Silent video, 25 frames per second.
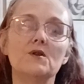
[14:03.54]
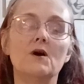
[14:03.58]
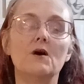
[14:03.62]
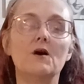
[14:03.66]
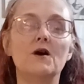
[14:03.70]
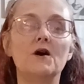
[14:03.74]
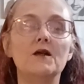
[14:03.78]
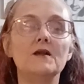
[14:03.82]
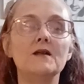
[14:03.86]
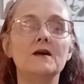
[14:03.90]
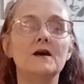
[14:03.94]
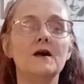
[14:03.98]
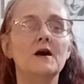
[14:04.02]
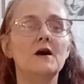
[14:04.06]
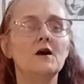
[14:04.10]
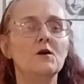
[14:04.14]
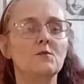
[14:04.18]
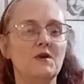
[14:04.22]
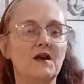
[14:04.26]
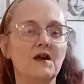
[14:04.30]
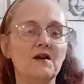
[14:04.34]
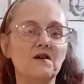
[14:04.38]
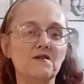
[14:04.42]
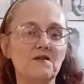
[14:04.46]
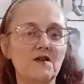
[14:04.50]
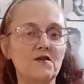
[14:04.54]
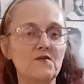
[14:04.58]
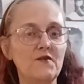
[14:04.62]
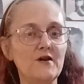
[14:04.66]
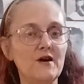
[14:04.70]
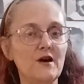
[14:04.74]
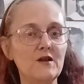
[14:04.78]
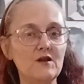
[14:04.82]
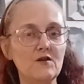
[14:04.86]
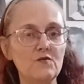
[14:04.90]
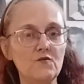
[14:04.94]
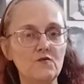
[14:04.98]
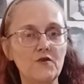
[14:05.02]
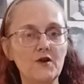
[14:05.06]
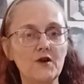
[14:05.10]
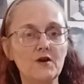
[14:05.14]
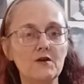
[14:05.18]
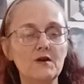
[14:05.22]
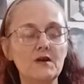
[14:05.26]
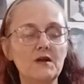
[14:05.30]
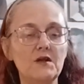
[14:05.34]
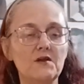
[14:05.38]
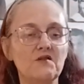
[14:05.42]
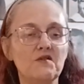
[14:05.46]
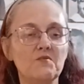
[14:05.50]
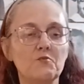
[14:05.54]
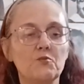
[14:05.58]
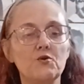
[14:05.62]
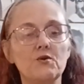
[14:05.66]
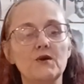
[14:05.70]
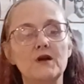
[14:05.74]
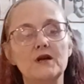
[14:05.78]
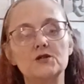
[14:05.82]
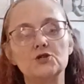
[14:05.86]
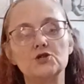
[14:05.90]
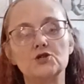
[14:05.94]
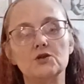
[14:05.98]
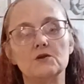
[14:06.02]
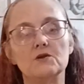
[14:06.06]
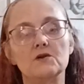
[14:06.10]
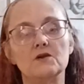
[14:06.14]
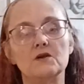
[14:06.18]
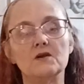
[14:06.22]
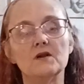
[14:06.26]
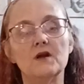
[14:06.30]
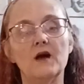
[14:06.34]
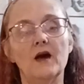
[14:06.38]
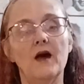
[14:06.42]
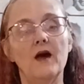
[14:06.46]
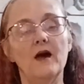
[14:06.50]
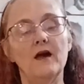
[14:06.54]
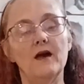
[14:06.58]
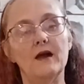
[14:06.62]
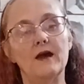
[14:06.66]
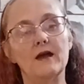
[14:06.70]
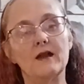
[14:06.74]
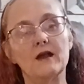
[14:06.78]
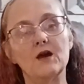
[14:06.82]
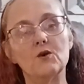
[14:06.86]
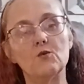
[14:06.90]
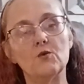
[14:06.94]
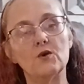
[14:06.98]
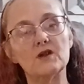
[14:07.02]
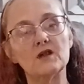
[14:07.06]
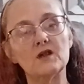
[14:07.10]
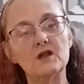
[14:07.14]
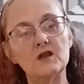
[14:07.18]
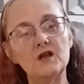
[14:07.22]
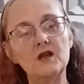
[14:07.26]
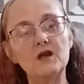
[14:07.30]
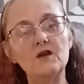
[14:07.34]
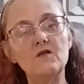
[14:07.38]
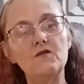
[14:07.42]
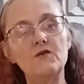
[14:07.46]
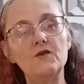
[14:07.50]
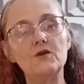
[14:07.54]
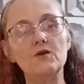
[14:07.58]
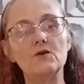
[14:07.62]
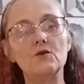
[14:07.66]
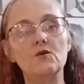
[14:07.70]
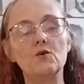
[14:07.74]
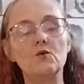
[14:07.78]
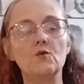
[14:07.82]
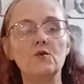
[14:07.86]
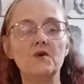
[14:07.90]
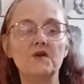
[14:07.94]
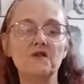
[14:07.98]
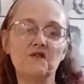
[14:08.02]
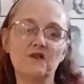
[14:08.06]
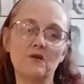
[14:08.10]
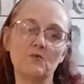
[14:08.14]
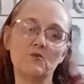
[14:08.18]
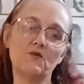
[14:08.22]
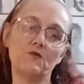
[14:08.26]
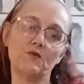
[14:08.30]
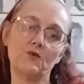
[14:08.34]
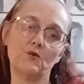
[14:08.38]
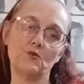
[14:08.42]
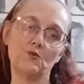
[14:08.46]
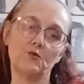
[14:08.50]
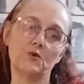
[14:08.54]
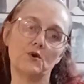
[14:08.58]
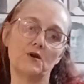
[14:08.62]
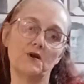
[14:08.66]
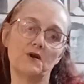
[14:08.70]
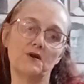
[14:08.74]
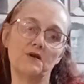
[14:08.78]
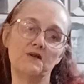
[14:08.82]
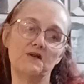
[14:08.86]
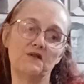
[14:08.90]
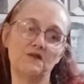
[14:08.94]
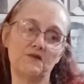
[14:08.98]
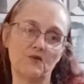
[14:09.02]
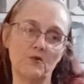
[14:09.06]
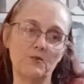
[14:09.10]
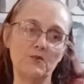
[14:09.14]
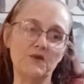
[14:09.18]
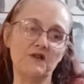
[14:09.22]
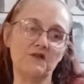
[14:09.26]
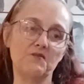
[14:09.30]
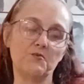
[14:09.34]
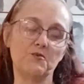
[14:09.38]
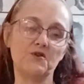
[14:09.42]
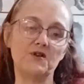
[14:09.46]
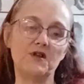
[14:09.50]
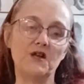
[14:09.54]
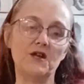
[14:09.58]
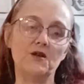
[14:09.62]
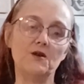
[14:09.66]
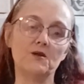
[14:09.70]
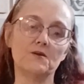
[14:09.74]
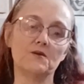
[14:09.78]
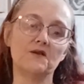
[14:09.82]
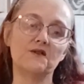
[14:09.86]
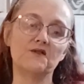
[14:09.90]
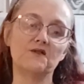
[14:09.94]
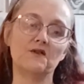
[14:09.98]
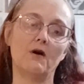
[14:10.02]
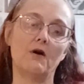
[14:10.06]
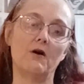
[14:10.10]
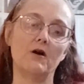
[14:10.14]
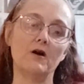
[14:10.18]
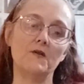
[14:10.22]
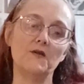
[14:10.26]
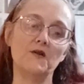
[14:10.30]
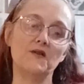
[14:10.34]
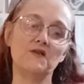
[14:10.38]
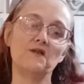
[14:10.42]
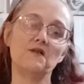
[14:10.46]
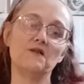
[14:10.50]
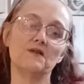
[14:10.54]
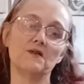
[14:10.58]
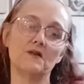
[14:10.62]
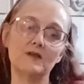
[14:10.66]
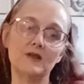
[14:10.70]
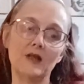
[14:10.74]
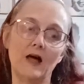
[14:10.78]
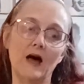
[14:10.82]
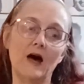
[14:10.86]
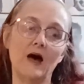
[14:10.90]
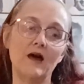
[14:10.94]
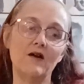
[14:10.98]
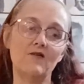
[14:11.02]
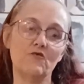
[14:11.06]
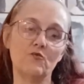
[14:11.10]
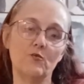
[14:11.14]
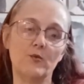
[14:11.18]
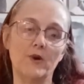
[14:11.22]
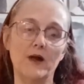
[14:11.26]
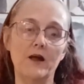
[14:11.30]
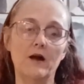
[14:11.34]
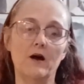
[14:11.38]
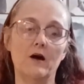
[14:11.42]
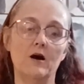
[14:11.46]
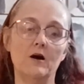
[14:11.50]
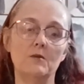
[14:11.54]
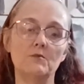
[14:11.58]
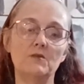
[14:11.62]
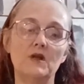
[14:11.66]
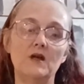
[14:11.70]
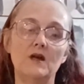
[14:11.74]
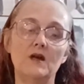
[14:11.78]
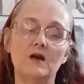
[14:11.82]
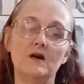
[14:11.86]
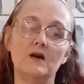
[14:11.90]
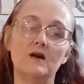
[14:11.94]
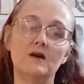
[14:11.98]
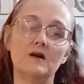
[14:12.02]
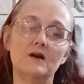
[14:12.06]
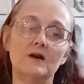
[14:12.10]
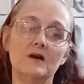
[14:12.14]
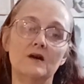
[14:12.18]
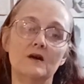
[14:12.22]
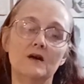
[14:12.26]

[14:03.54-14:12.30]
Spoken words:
on because I found it very inspirational, and I want to leave you with some of the words from this particular song. This is Alive by Omnia.